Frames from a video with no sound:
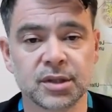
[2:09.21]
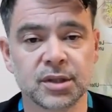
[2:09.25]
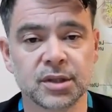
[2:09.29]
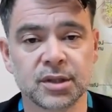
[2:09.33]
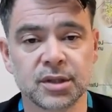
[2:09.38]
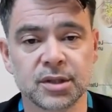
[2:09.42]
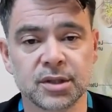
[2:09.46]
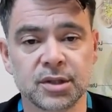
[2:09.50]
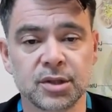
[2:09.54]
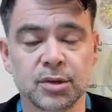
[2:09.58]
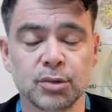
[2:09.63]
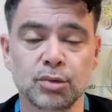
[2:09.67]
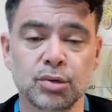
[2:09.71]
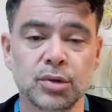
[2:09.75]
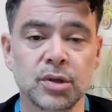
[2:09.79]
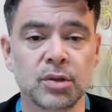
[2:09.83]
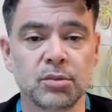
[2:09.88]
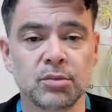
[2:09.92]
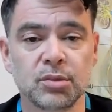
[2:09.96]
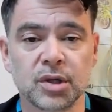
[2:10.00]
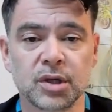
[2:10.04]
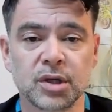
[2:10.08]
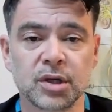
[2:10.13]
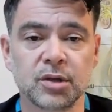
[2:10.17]
for your
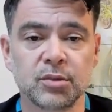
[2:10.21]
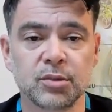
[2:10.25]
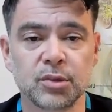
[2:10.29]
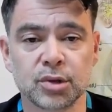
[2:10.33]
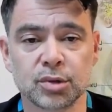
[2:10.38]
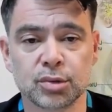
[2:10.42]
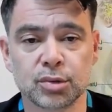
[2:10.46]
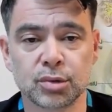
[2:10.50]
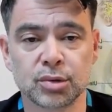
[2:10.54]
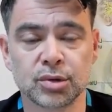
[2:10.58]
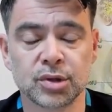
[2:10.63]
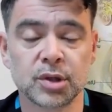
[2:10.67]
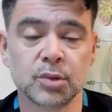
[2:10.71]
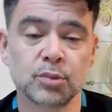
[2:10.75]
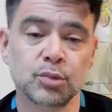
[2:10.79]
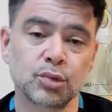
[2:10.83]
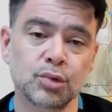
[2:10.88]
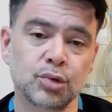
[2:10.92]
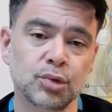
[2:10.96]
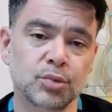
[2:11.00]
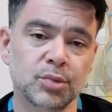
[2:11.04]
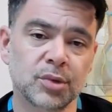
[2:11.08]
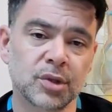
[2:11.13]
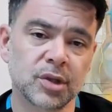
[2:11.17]
disease, use it and
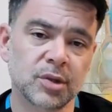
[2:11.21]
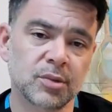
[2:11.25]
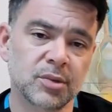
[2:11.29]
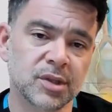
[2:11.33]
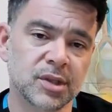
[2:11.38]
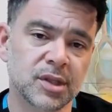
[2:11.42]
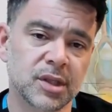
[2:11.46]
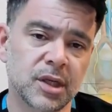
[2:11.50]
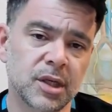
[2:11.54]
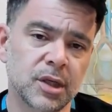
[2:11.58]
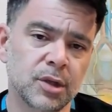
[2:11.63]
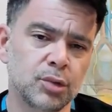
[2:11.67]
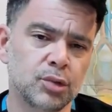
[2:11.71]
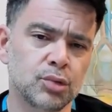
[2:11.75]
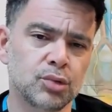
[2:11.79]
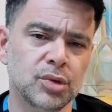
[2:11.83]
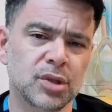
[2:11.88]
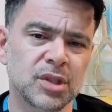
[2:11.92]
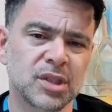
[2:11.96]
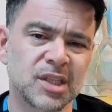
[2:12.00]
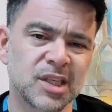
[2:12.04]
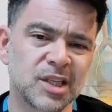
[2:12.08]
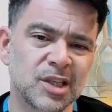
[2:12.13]
see how you will be.